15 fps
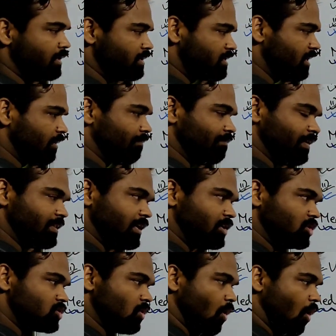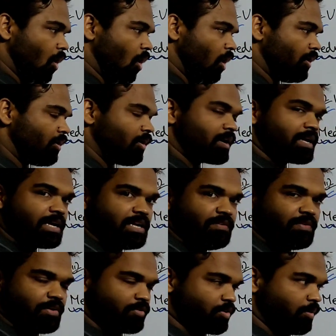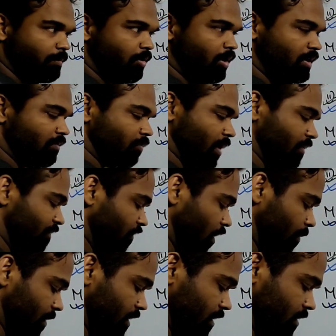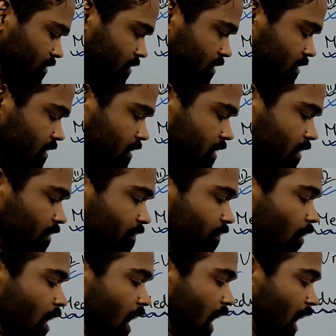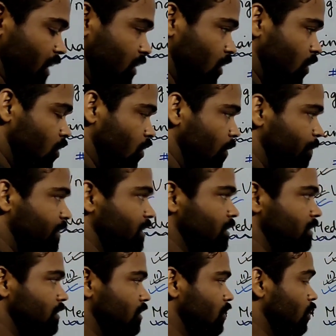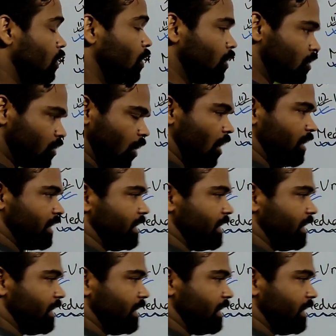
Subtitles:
See, whether it is odd or even, remember only one formula for ungrouped raw